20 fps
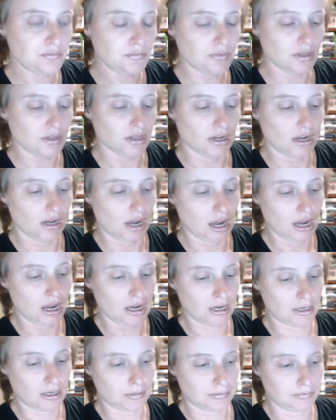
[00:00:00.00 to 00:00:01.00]
So
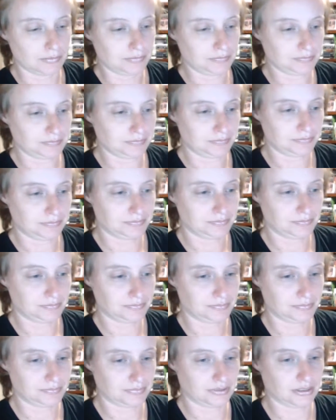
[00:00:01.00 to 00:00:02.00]

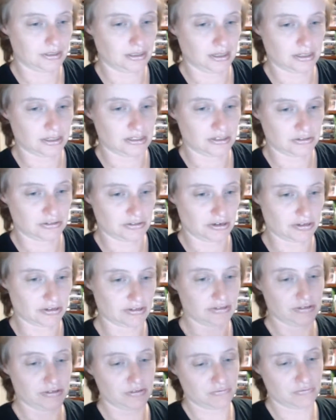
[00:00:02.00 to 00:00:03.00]

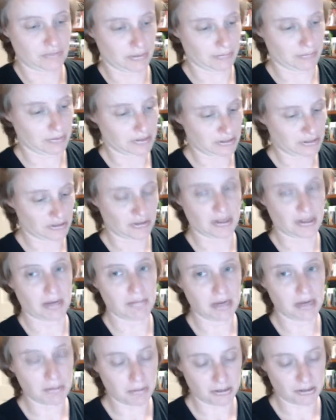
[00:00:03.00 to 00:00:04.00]
the
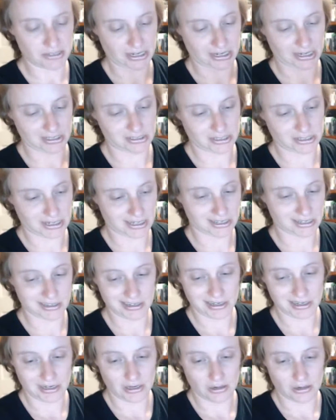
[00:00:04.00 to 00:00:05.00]
amiibos, like I said,
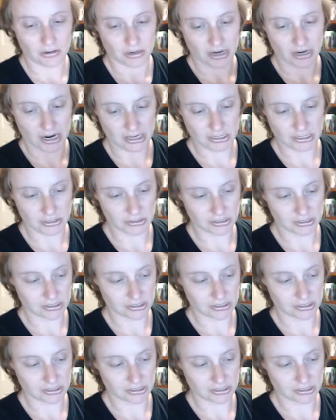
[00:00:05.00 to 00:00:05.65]
are kind of useless.